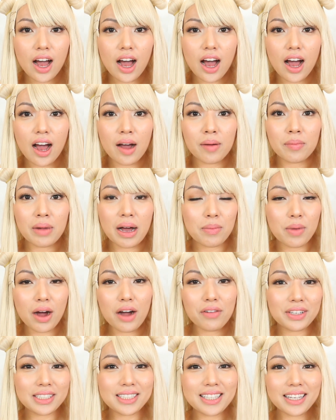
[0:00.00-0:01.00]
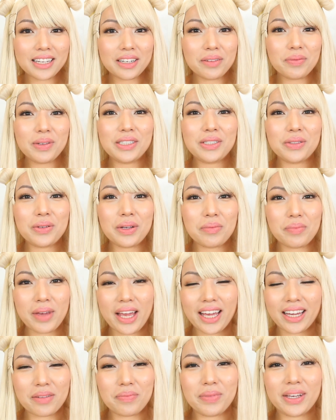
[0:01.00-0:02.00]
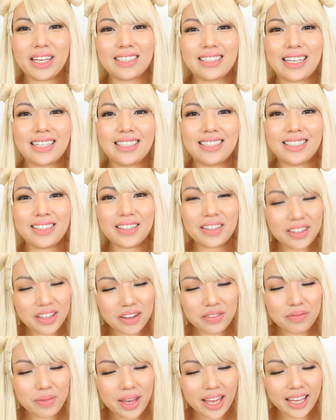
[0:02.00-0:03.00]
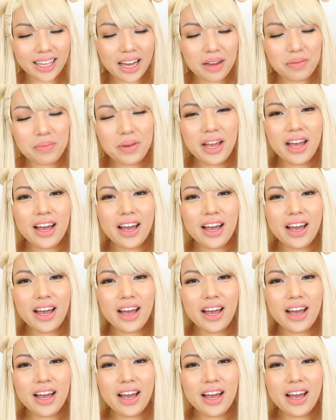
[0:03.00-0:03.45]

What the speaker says: I'm obviously going to be doing makeup because I still love makeup.